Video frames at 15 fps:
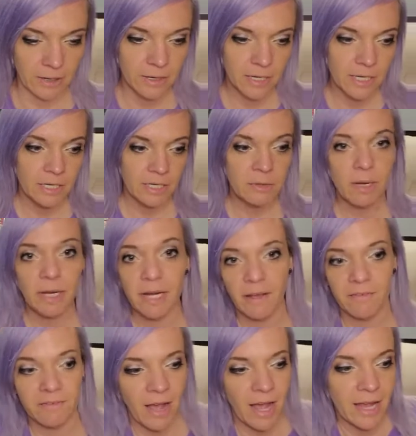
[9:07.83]
you might have,
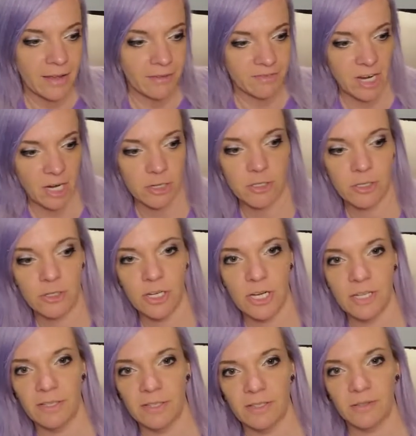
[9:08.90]
I have texture sheets
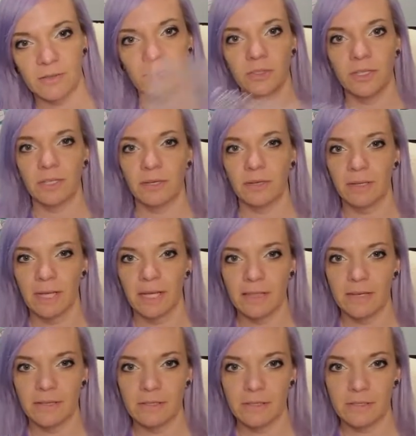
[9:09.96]
at school that look like
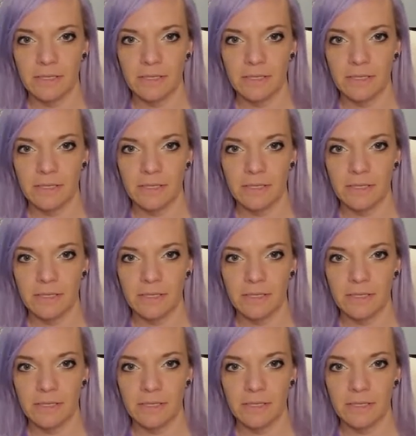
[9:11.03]
this,